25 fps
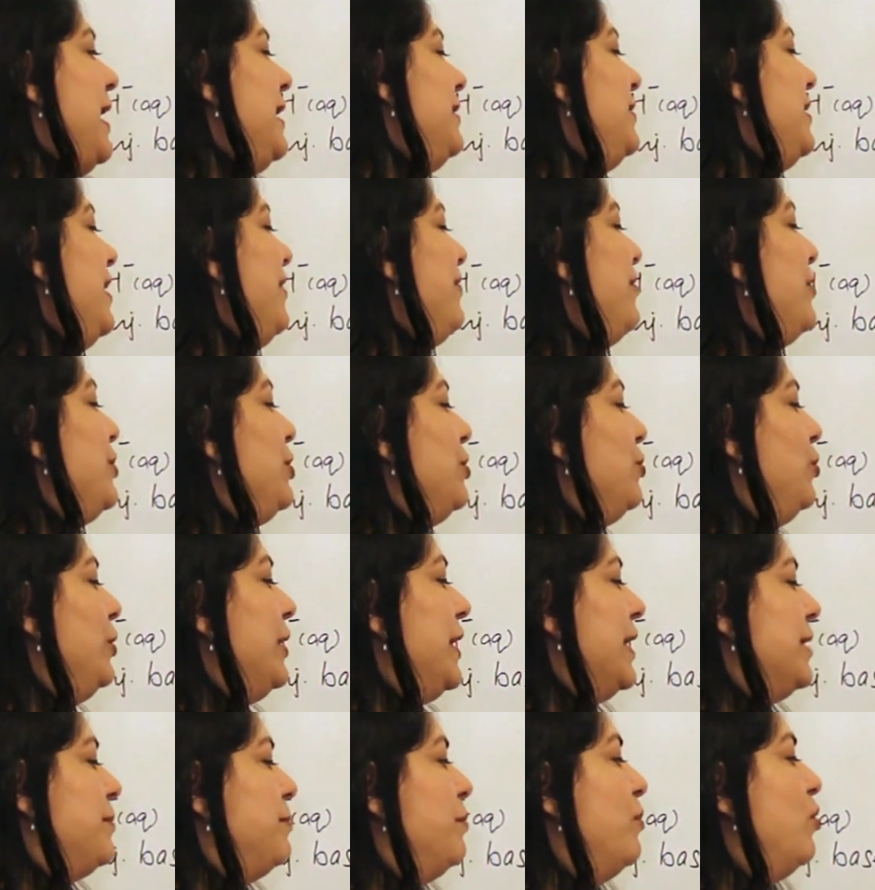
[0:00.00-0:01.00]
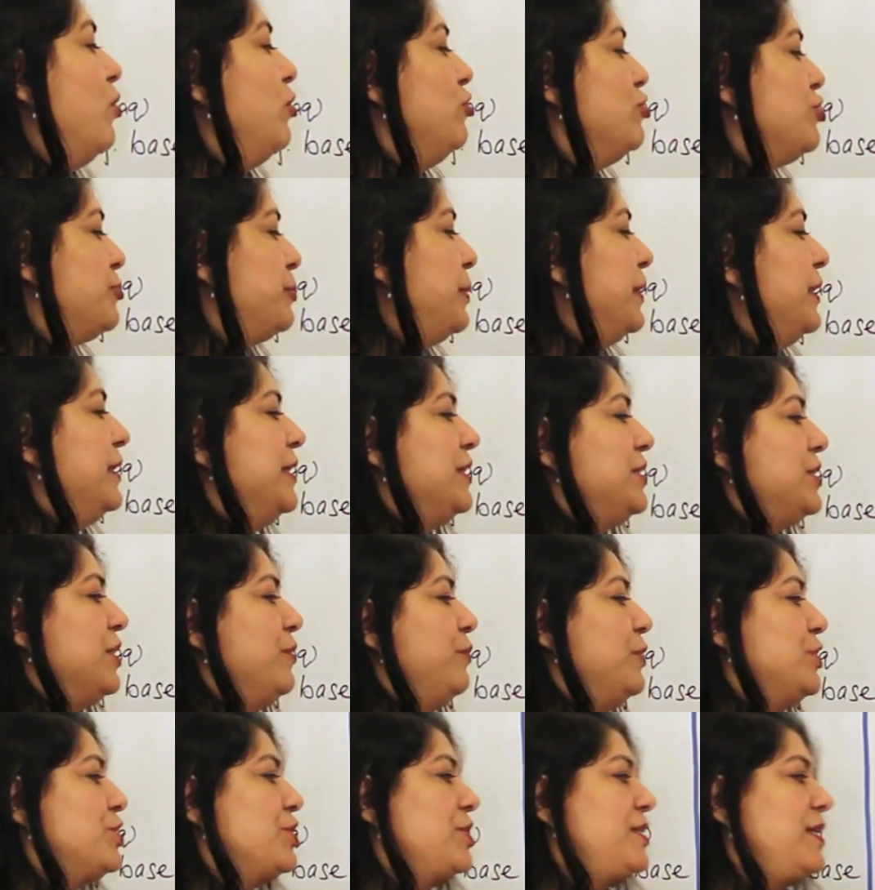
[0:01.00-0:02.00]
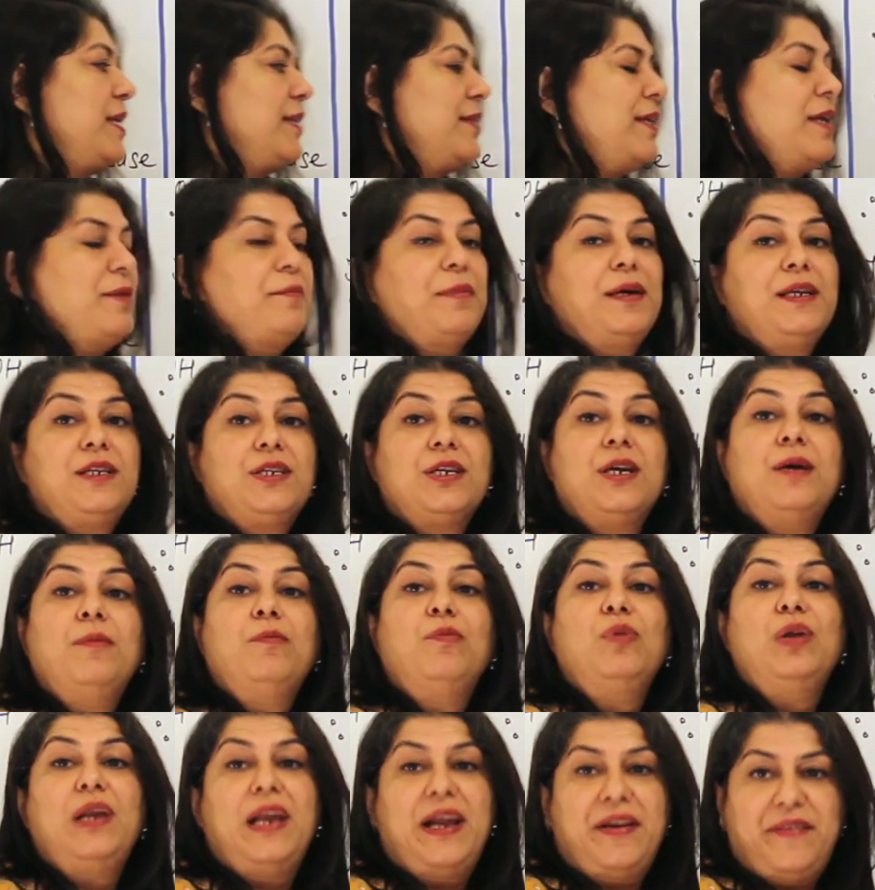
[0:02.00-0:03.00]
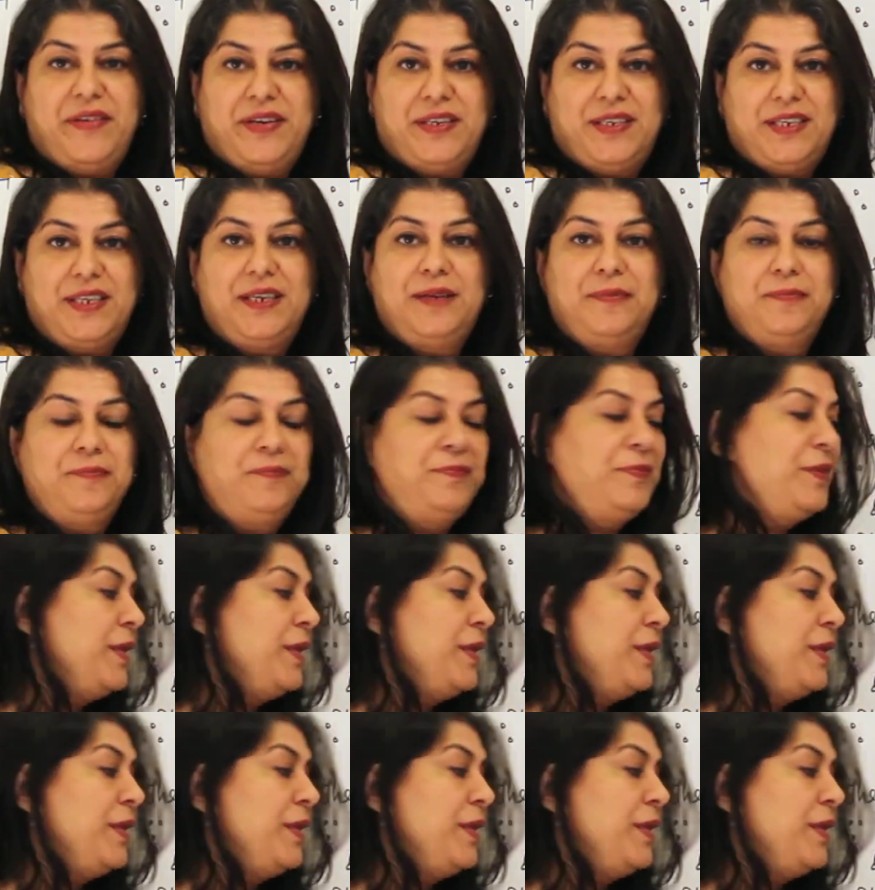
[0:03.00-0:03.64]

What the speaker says: And therefore, you will get moles per liter, which is nothing but molarity.